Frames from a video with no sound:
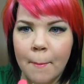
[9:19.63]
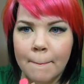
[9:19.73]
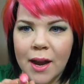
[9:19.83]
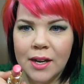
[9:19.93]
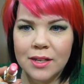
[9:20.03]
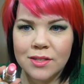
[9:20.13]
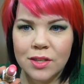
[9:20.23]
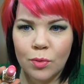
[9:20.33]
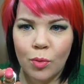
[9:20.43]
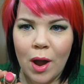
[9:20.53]
Mine is
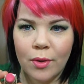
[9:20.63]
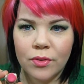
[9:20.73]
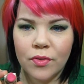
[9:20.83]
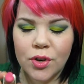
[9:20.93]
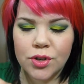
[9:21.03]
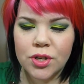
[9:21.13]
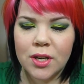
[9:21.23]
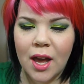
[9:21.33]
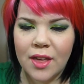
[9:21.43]
the round version.